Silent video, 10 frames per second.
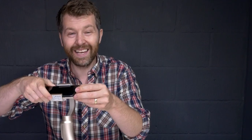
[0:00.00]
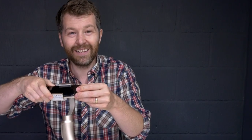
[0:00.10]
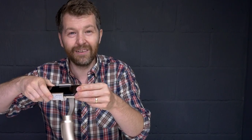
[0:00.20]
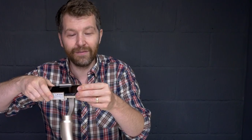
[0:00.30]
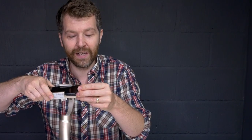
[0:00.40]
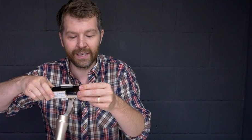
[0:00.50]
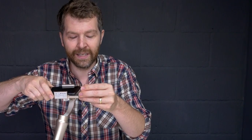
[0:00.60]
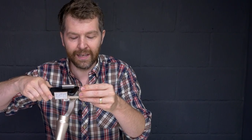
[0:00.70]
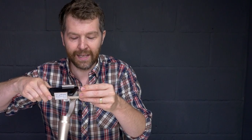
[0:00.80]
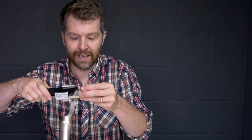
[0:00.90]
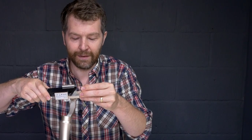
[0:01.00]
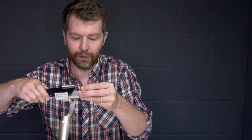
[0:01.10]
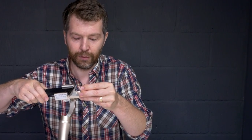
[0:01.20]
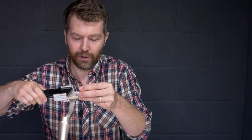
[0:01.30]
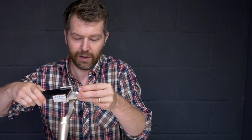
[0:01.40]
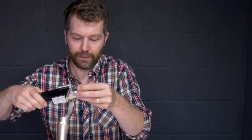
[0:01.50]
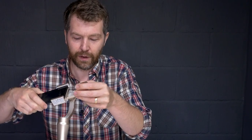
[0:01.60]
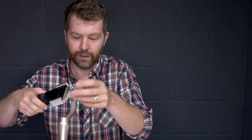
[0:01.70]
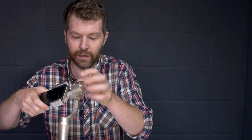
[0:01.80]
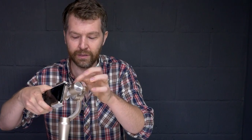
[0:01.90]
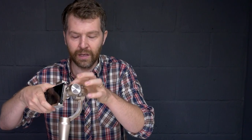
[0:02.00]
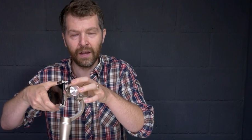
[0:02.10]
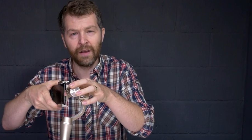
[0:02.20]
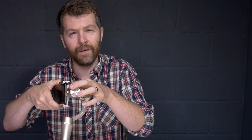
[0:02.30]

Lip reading: inconveniently, if you're an iPhone user,